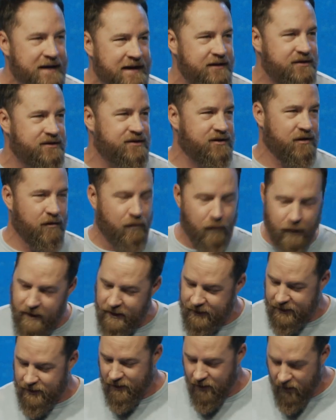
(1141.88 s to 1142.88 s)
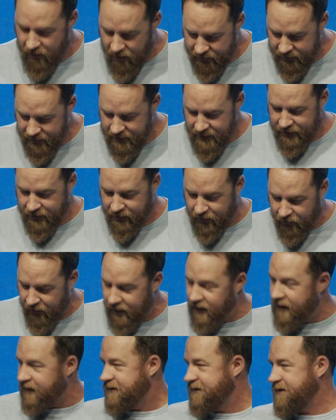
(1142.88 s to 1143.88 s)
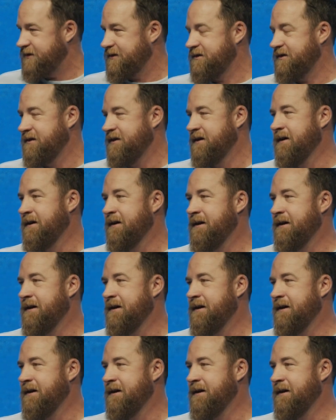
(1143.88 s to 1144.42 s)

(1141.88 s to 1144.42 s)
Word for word: finished work on the cross.